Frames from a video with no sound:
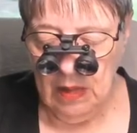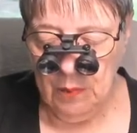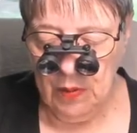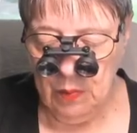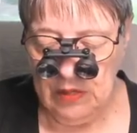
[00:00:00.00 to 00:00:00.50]

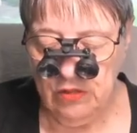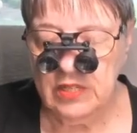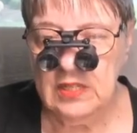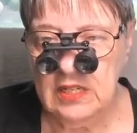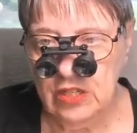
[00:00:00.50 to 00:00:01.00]
but when you're
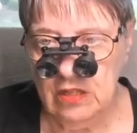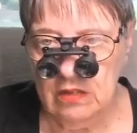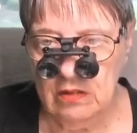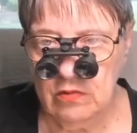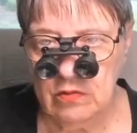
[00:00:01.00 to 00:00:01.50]

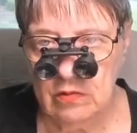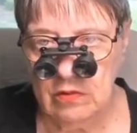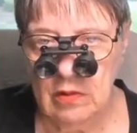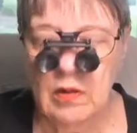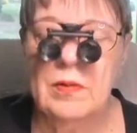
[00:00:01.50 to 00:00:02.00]
stitching,
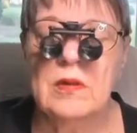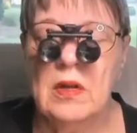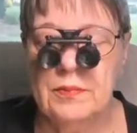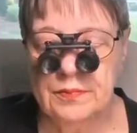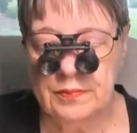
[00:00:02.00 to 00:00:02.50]

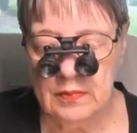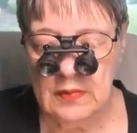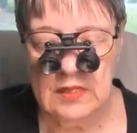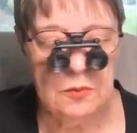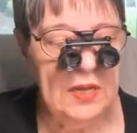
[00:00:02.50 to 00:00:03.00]

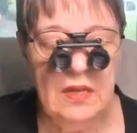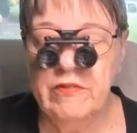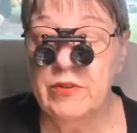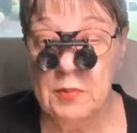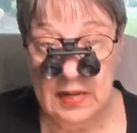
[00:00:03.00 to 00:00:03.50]
speaking
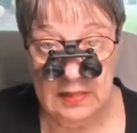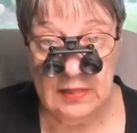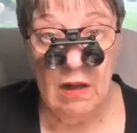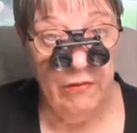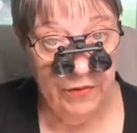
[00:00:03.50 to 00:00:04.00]
for
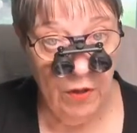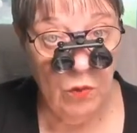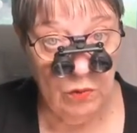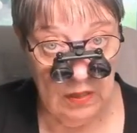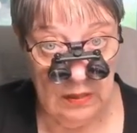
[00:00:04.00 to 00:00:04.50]
myself
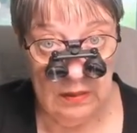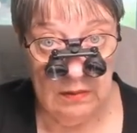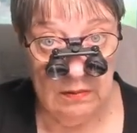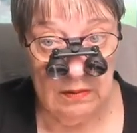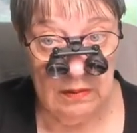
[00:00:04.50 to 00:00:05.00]
only,
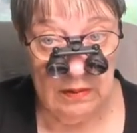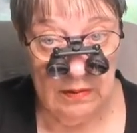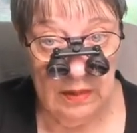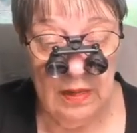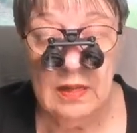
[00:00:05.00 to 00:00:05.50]

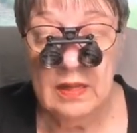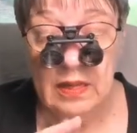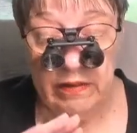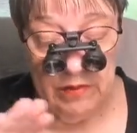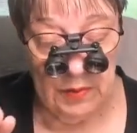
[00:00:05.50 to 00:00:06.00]

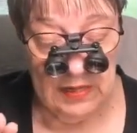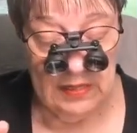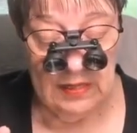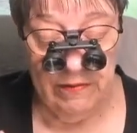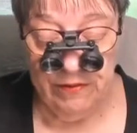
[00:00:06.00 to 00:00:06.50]
everybody's
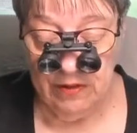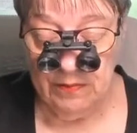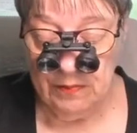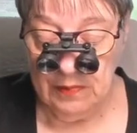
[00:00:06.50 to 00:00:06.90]
different.